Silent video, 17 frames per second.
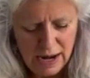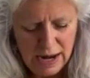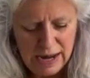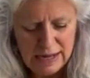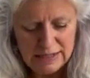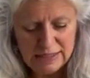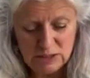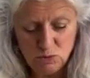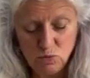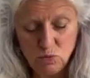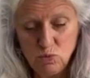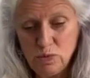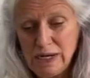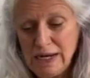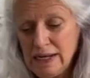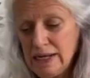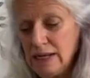it's
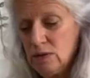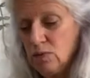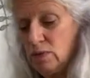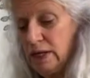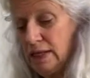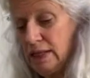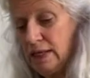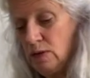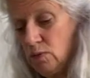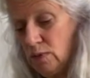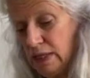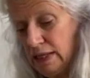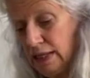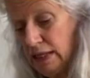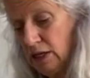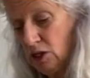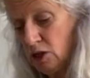really, really,
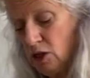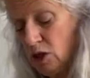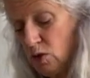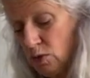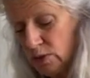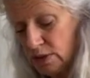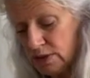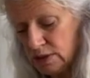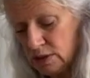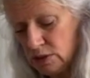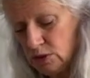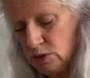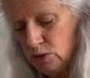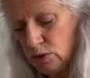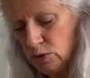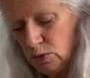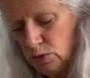really close
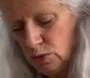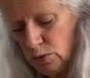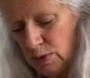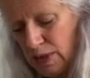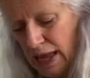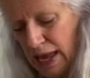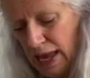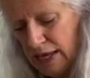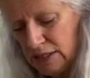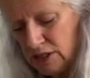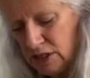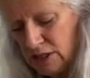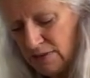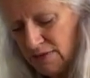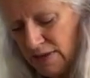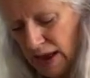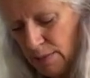to the edge of the
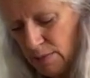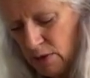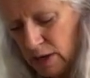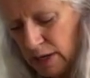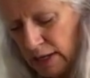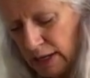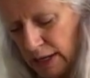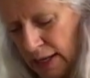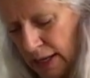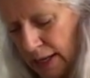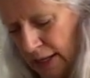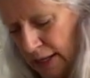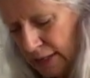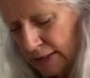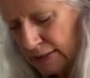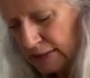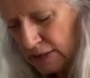fabric.
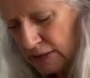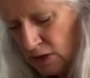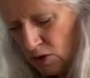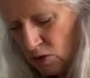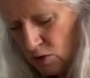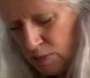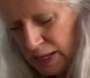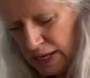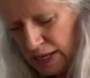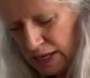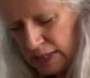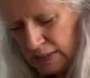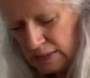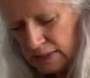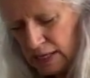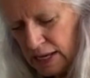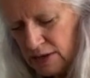So
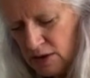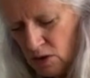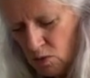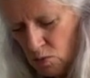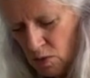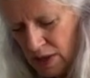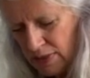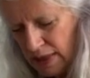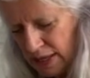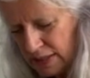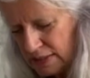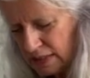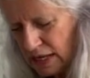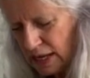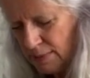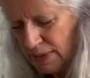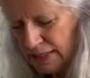because I don't want that to
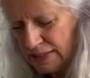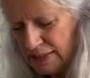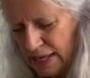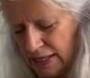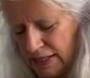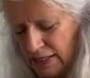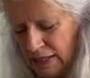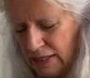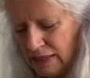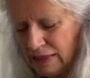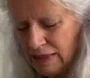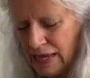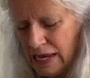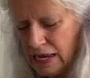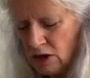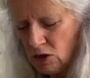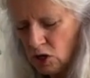come undone
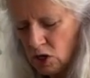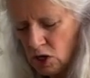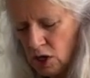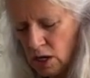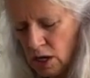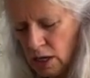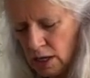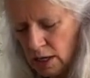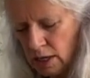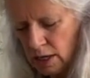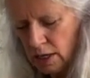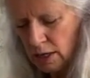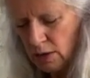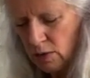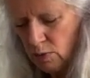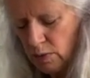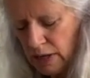later
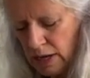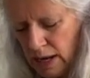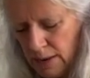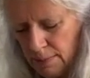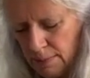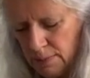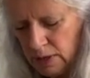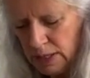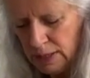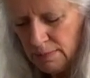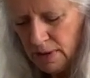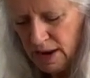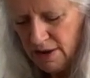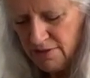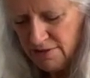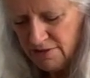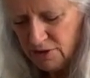when I'm putting my
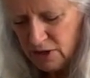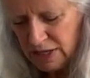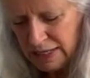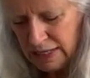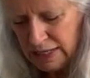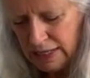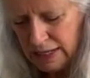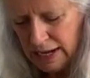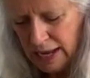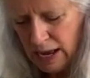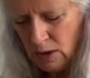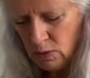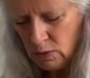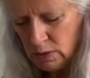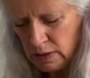foot in and out,